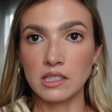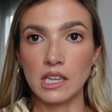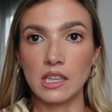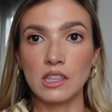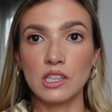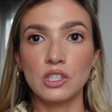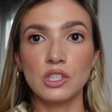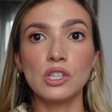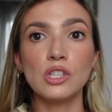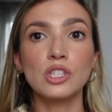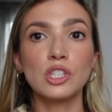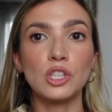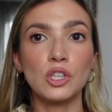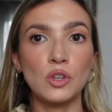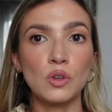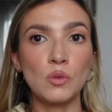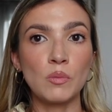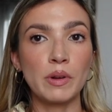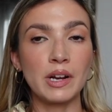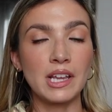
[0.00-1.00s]
Like this is
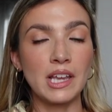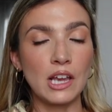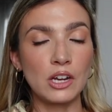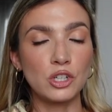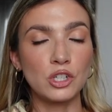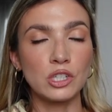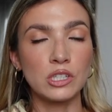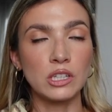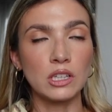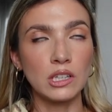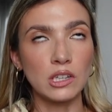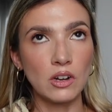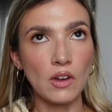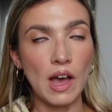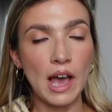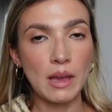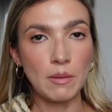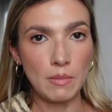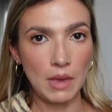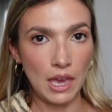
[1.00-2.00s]
cute, but again, she's a little
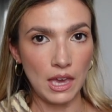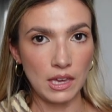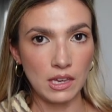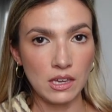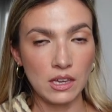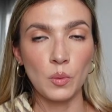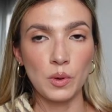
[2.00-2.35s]
high May